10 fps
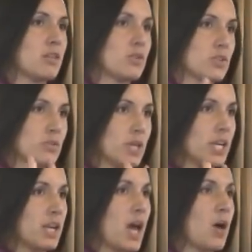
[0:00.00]
Those are really
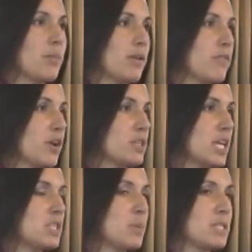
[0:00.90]
going to help give your
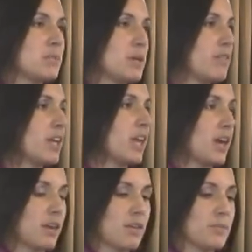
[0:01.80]
taste buds a bit of a kick.